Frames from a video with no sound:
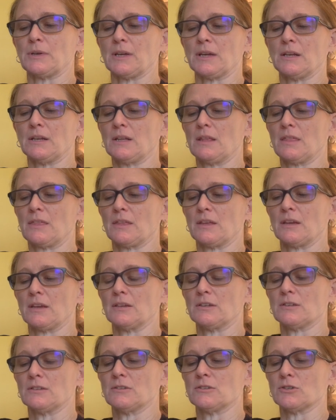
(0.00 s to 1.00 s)

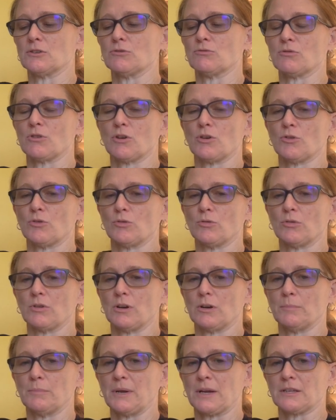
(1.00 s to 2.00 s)
anything to grow
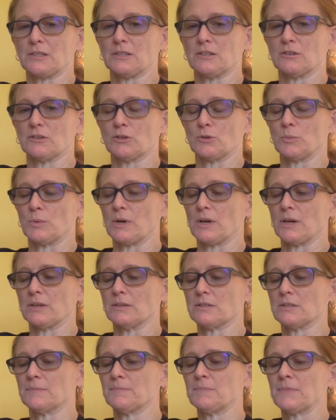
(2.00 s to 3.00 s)
bacteria-wise.